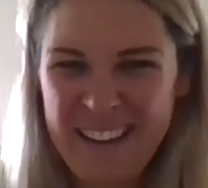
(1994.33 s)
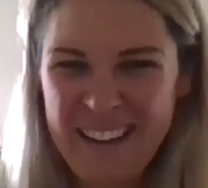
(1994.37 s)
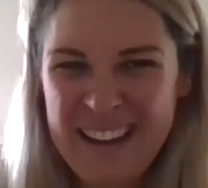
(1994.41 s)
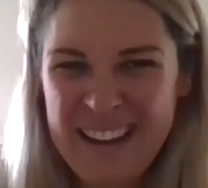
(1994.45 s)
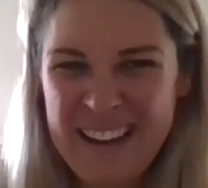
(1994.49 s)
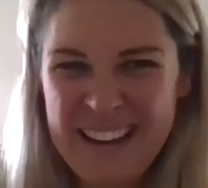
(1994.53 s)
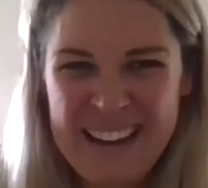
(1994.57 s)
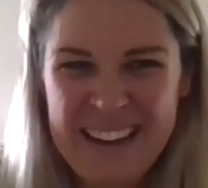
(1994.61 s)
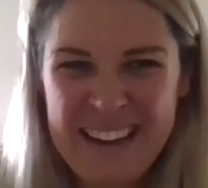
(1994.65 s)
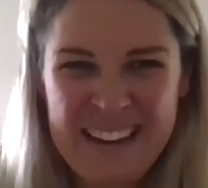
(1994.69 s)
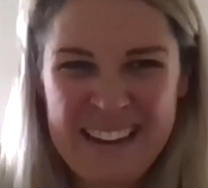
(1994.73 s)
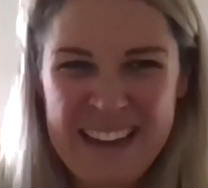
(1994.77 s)

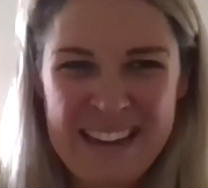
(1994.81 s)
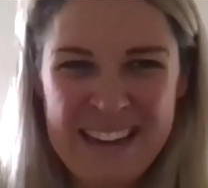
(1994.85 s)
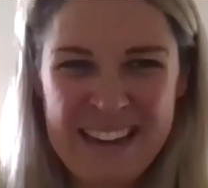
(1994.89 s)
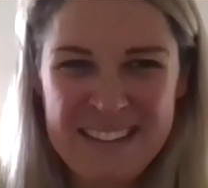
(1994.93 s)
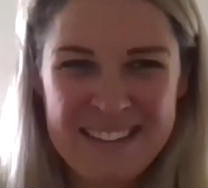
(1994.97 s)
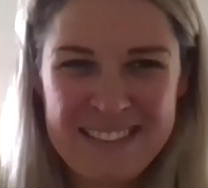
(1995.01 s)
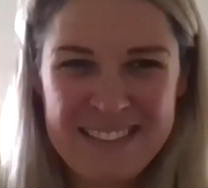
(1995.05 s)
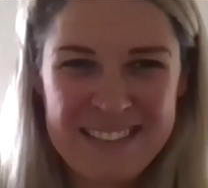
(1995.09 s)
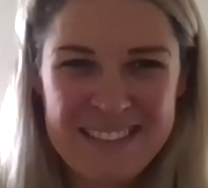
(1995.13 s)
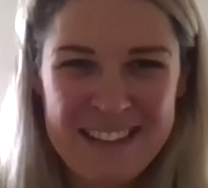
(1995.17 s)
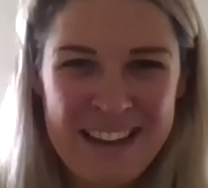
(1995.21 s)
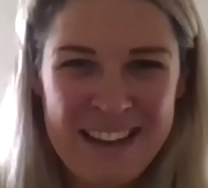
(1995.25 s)

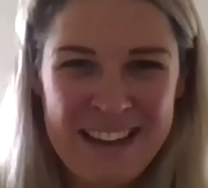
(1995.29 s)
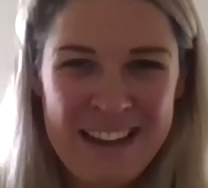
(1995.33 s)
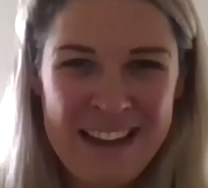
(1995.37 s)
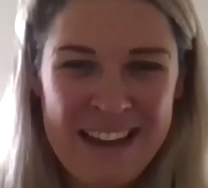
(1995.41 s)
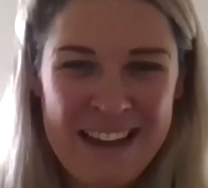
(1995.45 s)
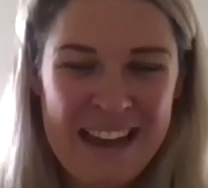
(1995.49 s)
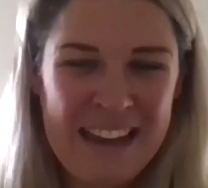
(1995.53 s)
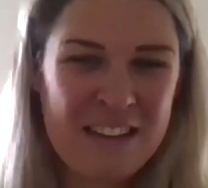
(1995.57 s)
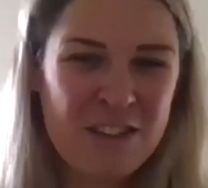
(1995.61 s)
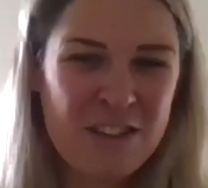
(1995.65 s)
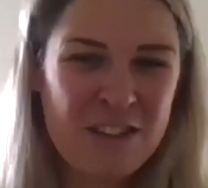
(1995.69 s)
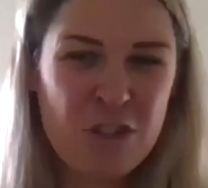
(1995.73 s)

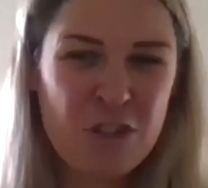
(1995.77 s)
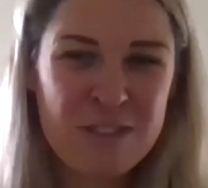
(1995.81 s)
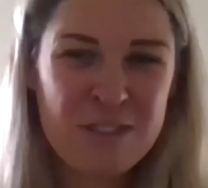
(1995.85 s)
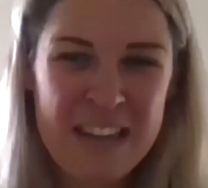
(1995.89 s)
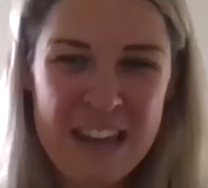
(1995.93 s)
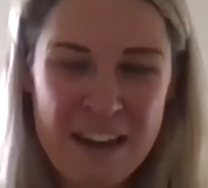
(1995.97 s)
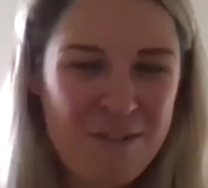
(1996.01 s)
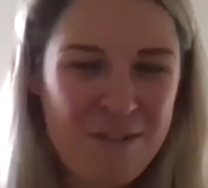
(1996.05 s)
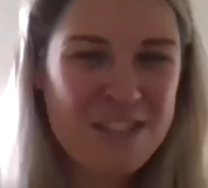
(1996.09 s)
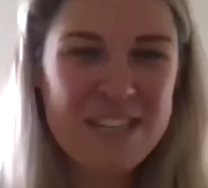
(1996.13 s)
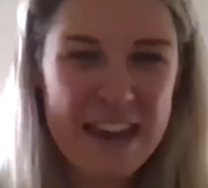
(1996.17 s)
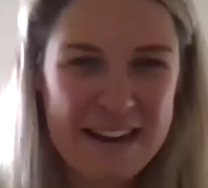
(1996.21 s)
It just
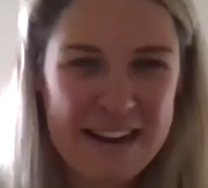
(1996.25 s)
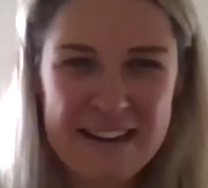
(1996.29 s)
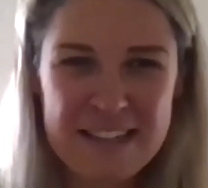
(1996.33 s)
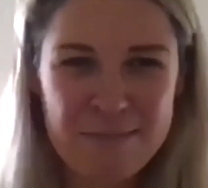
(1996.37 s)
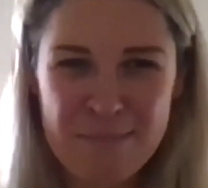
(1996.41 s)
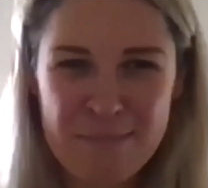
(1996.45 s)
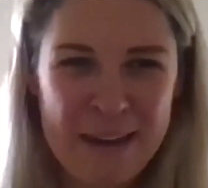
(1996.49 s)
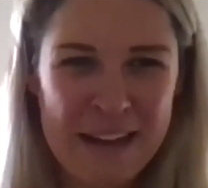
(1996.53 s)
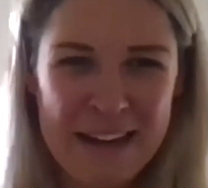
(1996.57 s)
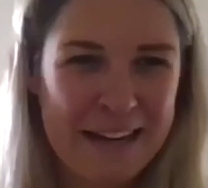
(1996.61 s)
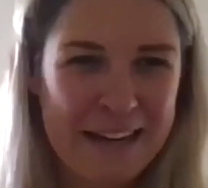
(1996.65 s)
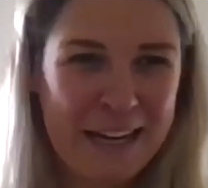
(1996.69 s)
irritates
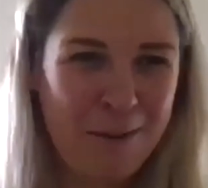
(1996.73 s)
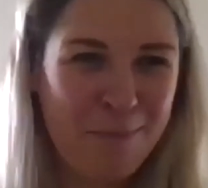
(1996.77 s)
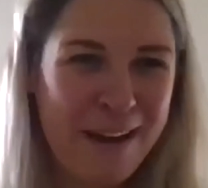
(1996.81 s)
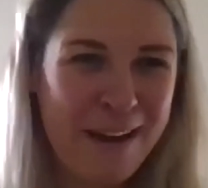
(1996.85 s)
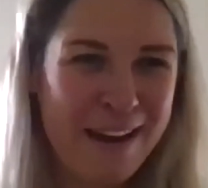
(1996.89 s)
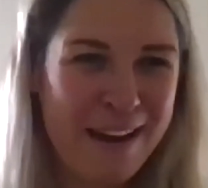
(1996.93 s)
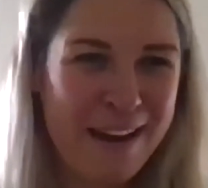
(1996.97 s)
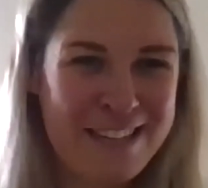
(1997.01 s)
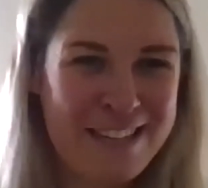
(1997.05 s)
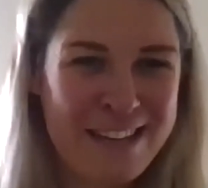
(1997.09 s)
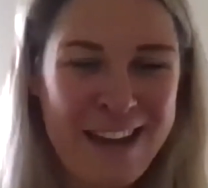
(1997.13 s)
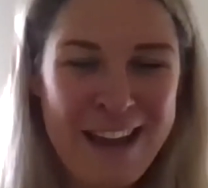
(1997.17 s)
me a little
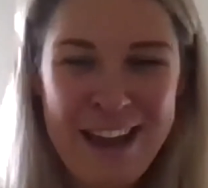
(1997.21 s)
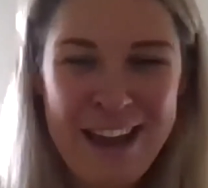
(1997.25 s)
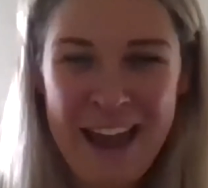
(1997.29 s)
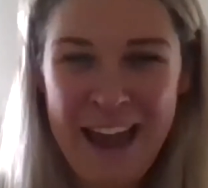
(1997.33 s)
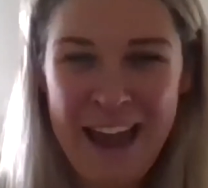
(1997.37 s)
bit.